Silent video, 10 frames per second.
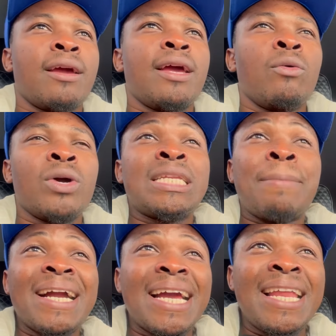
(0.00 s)
When the
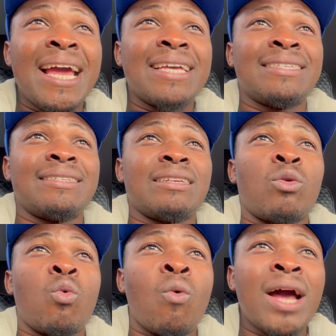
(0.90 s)
market has
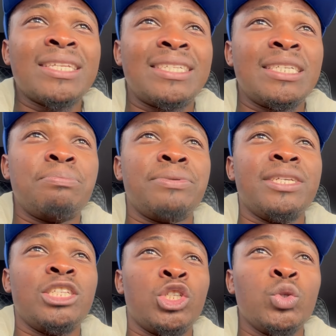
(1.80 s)
1
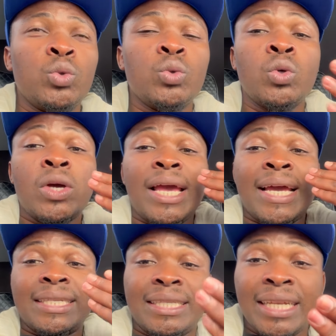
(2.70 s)
TP, 2
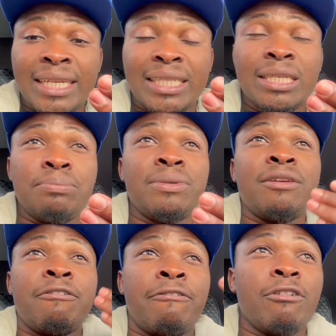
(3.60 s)
and 3
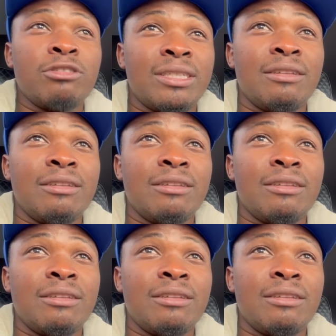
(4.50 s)
TP, 4